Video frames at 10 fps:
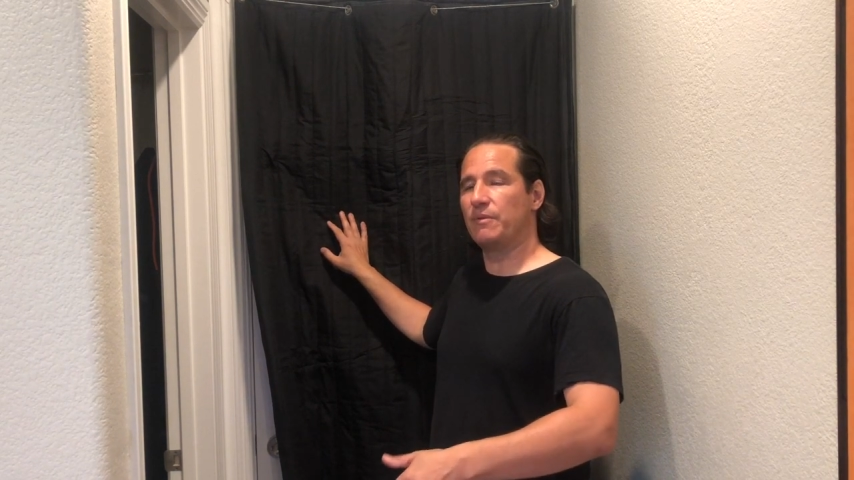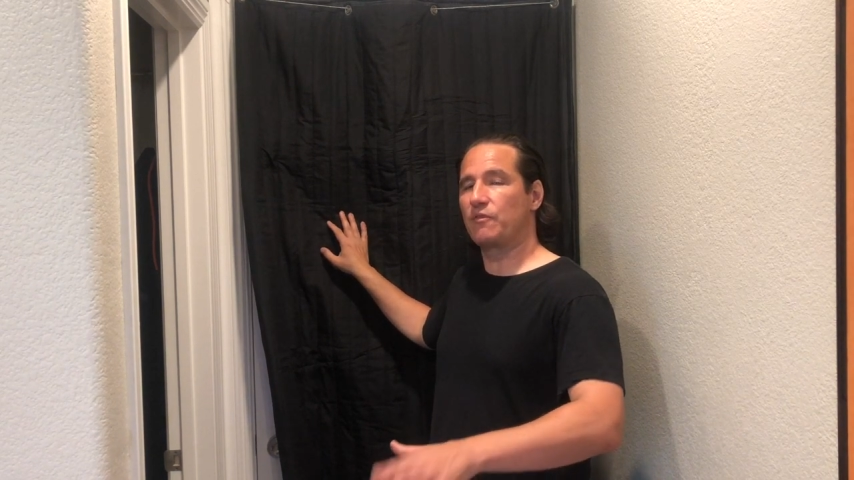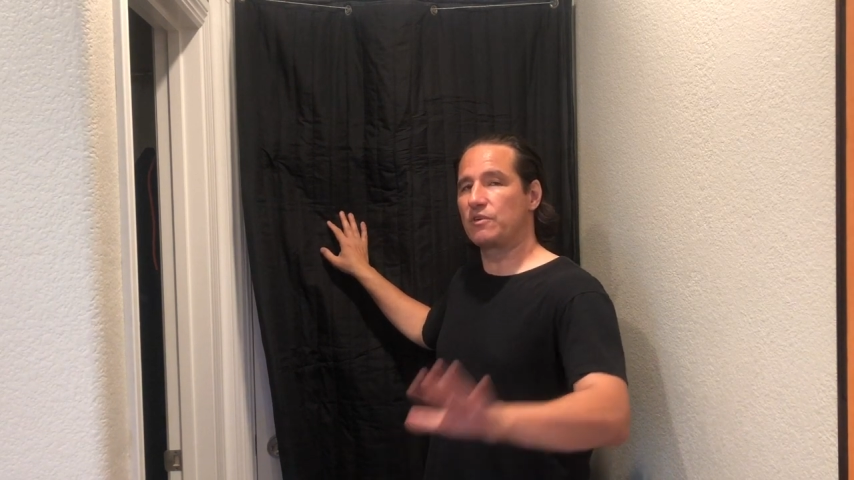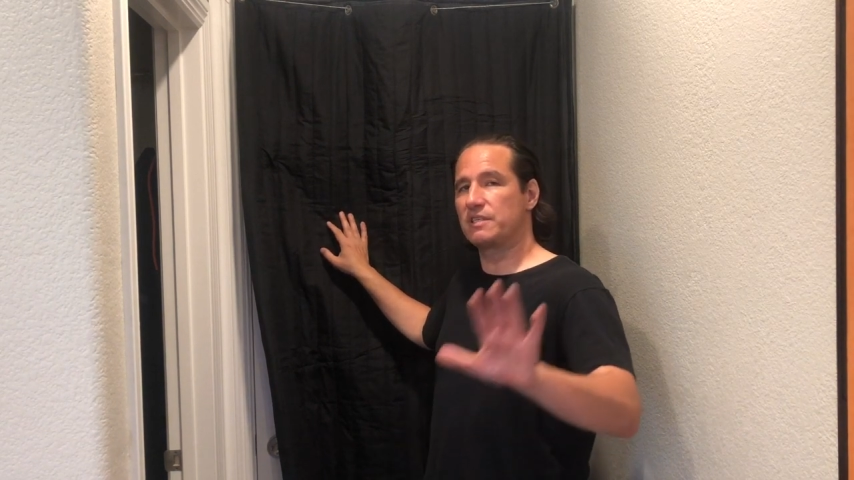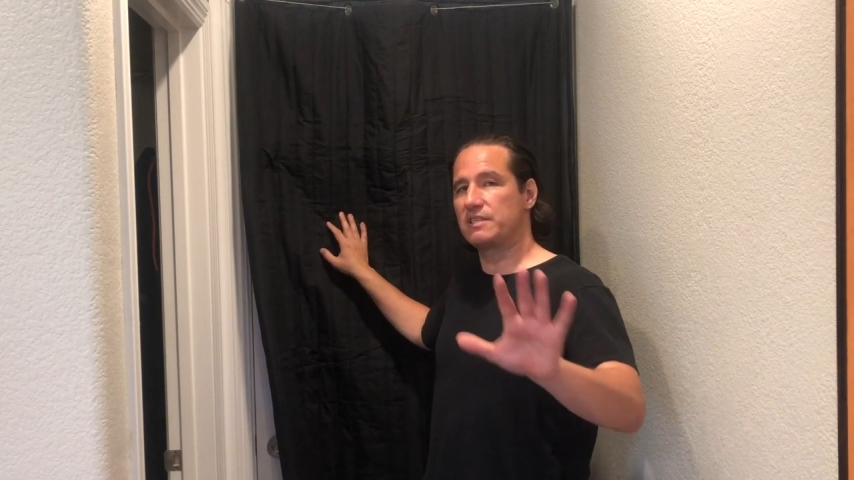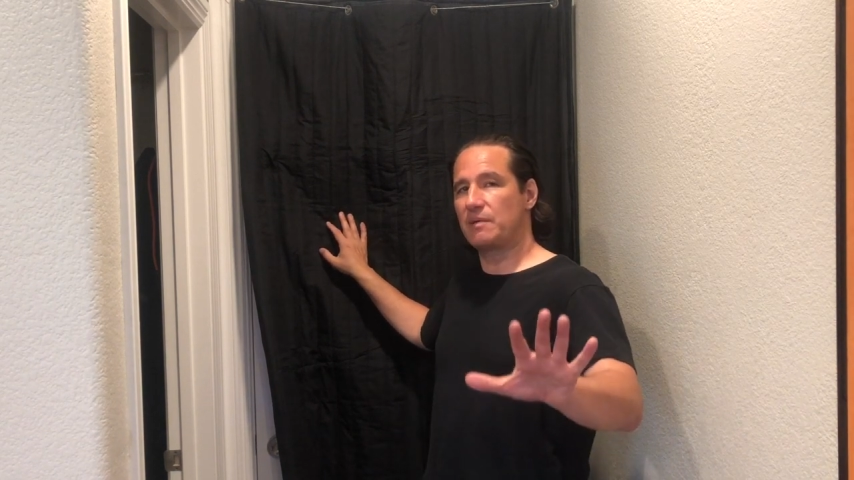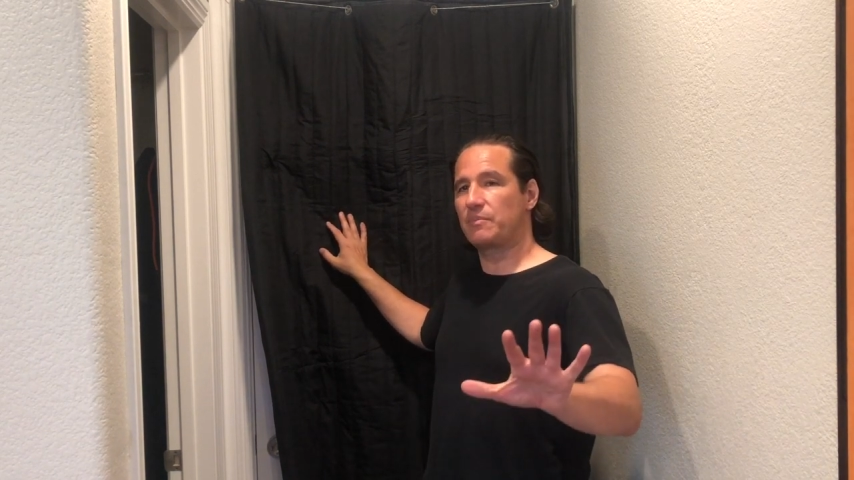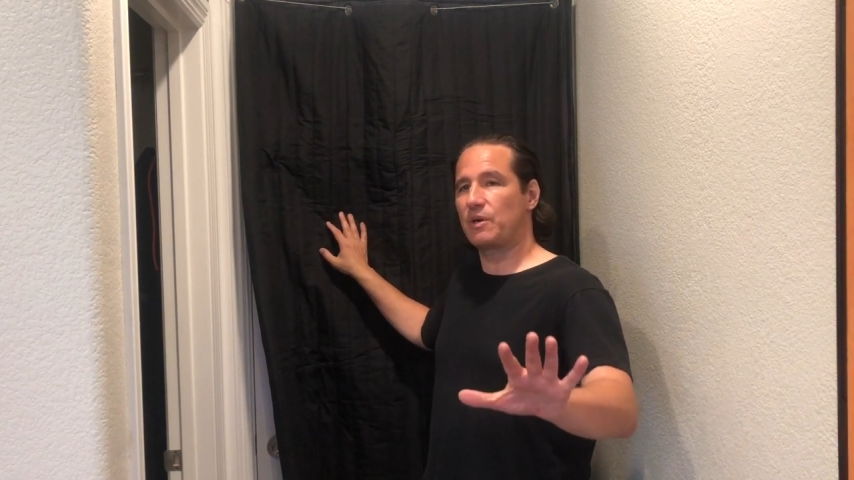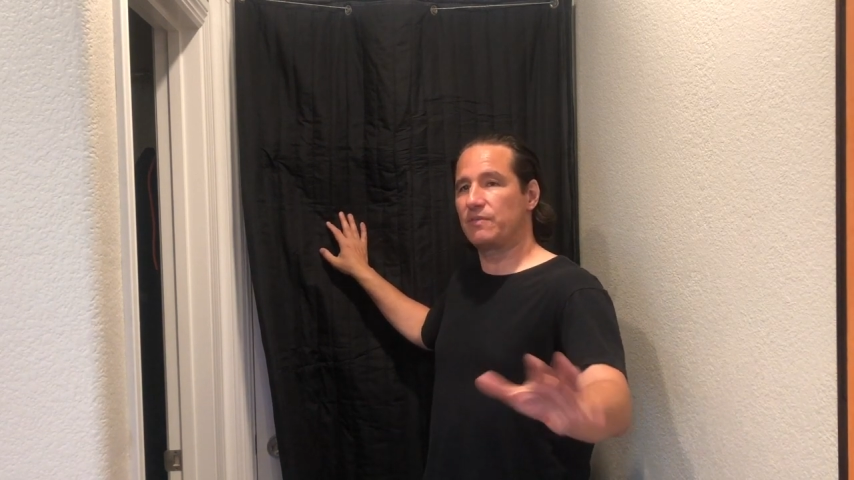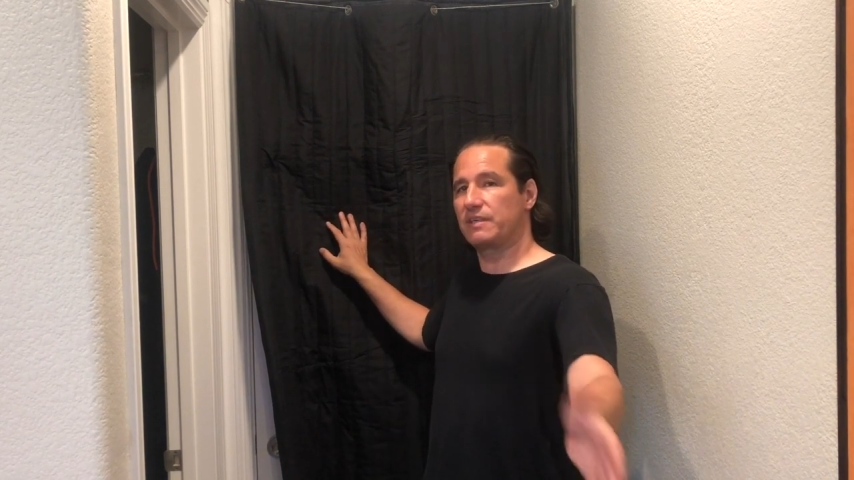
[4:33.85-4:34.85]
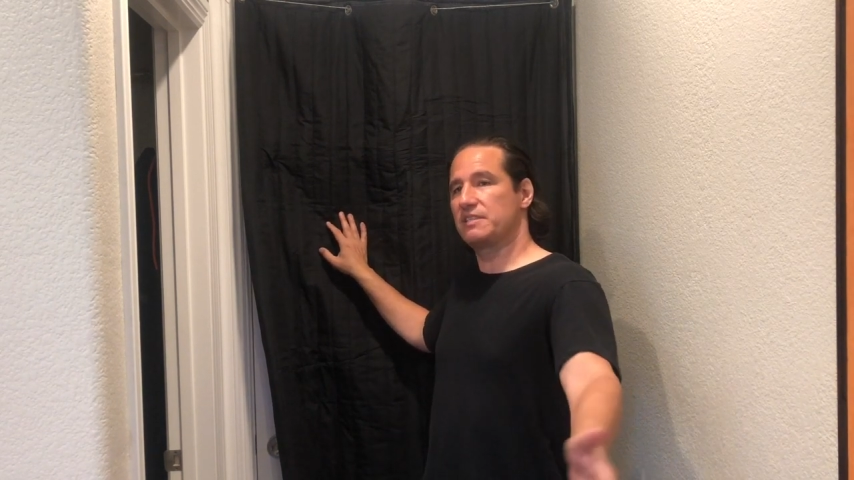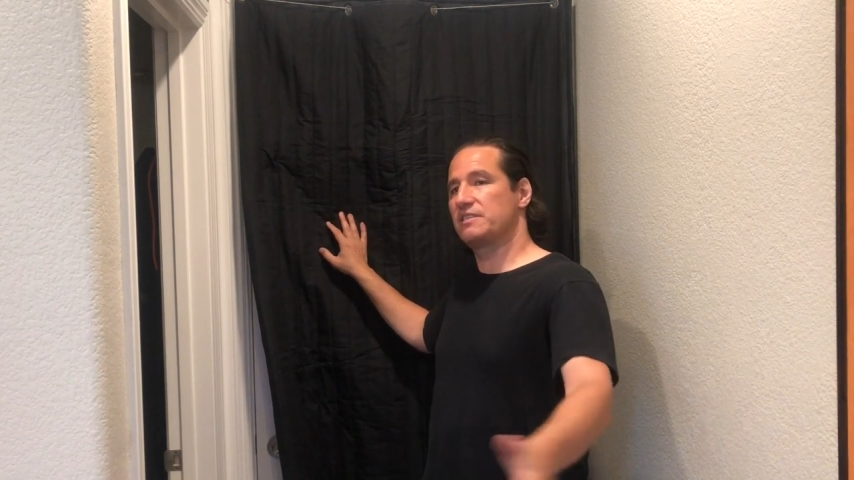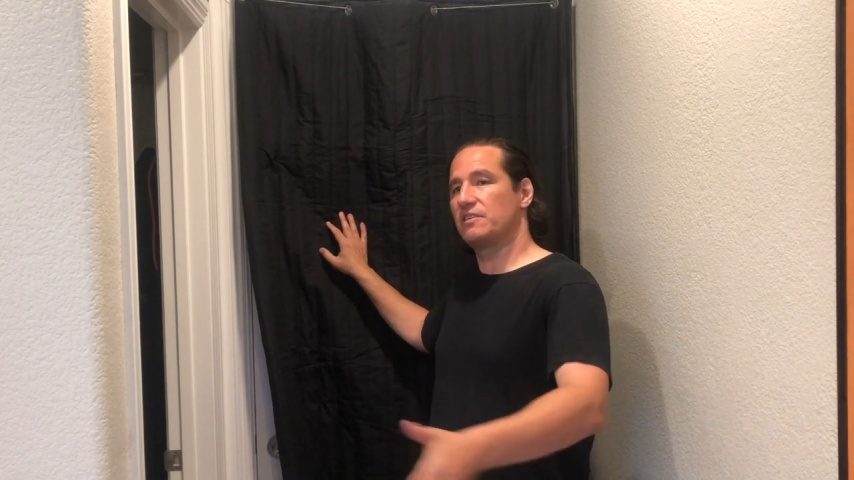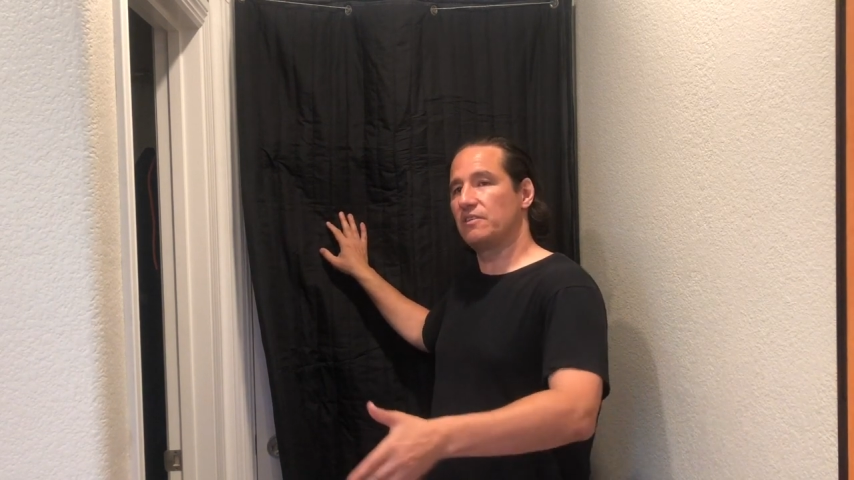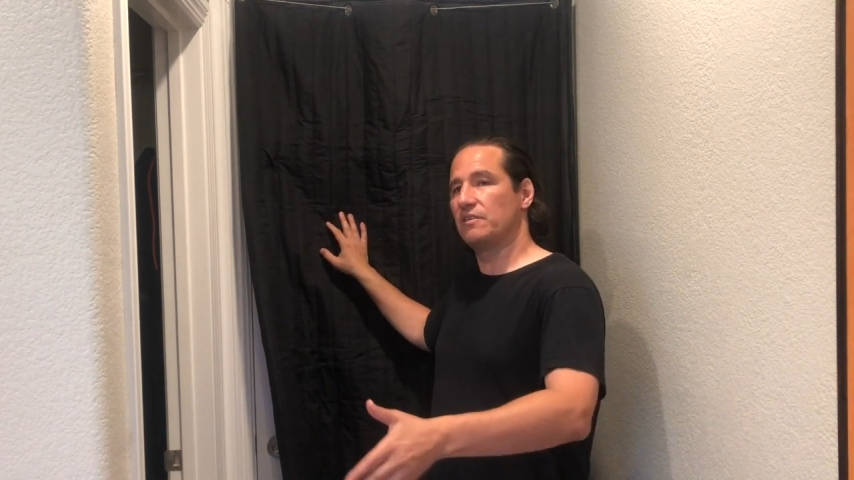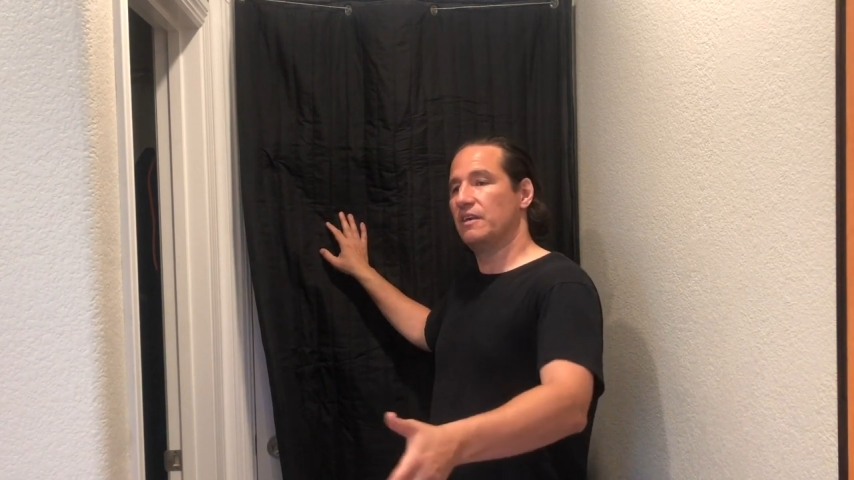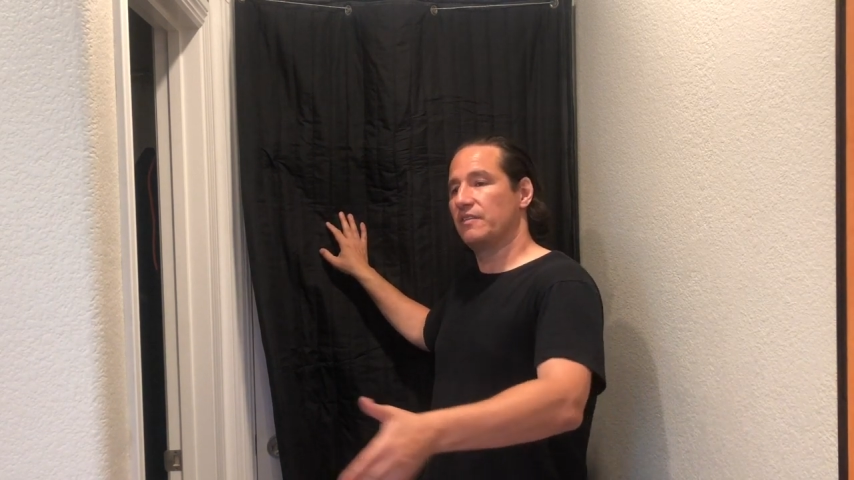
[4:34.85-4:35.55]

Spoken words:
Of course, it's not perfect. It's still,